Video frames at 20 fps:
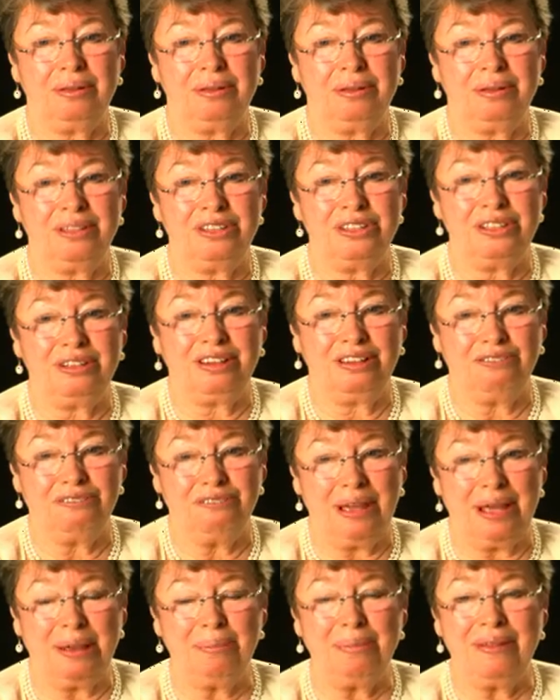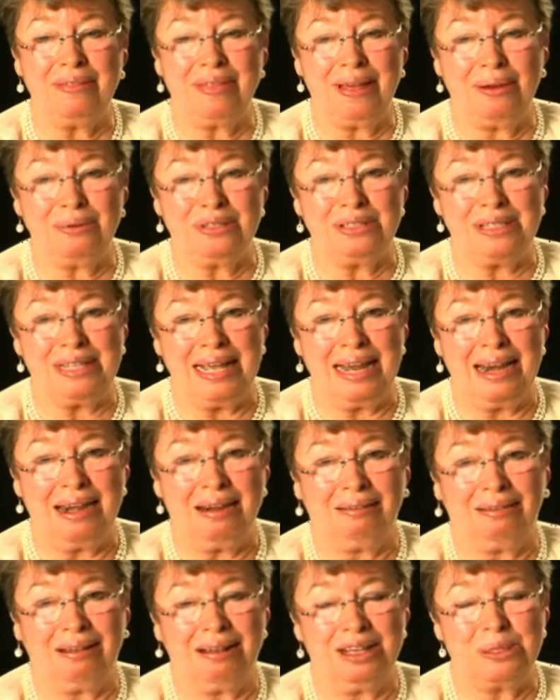the, the family that was
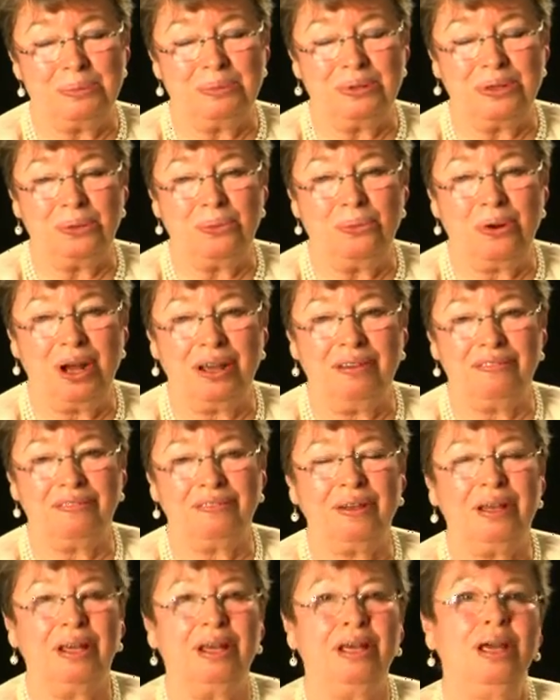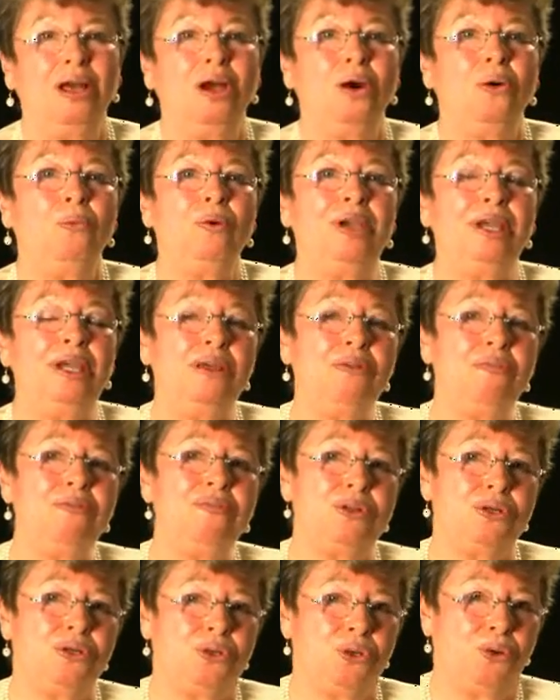there, the husband and wife, we
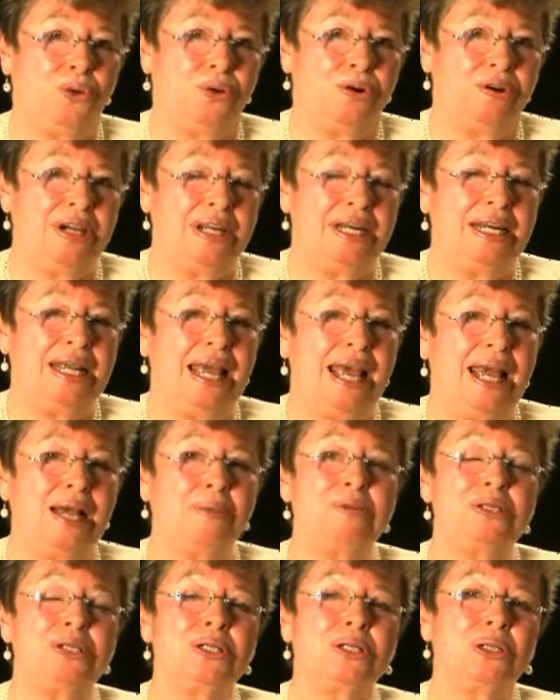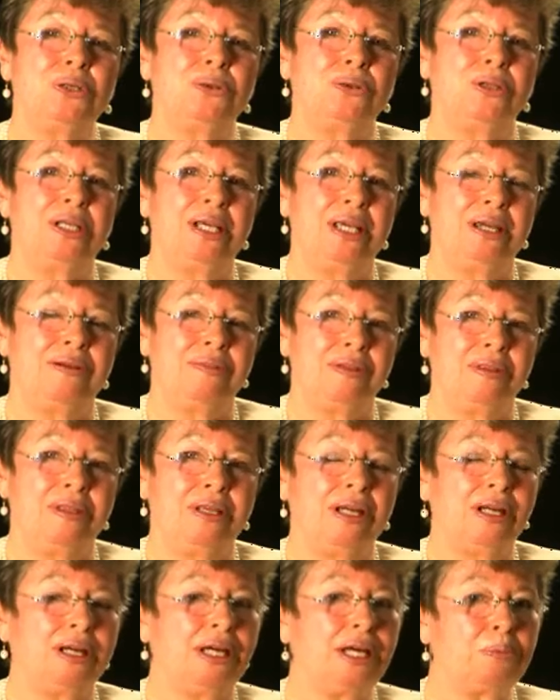inventoried absolutely
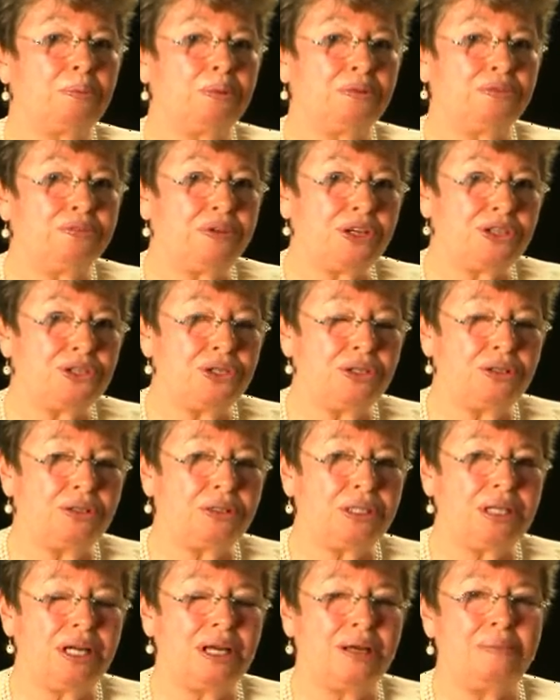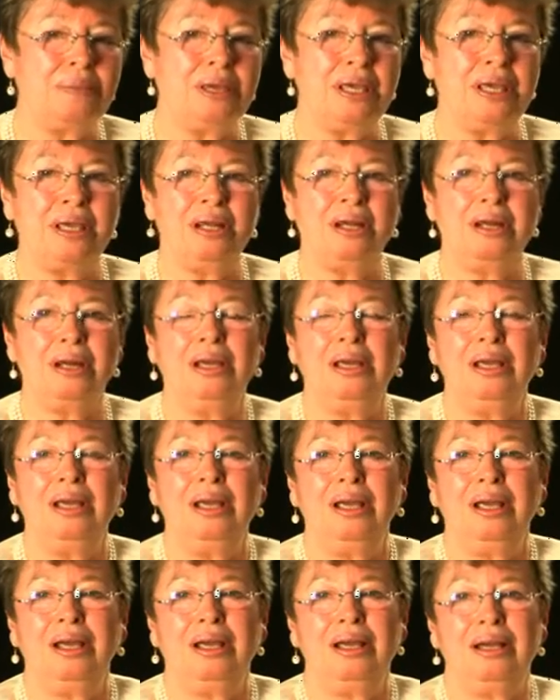everything. I got a professional to come in
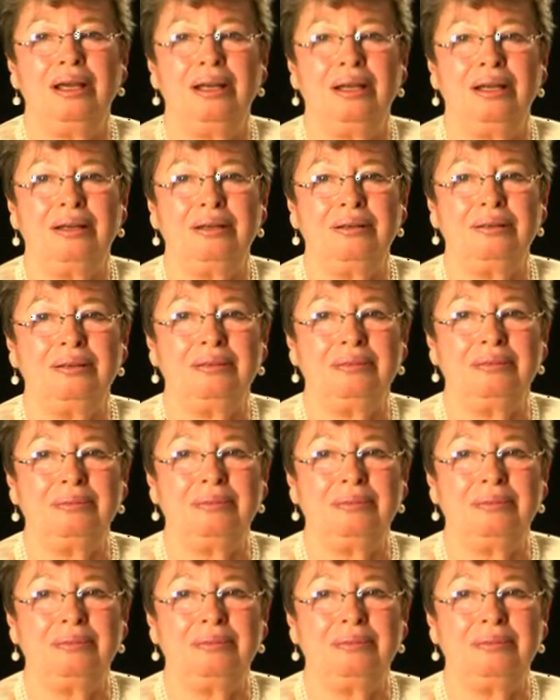uh,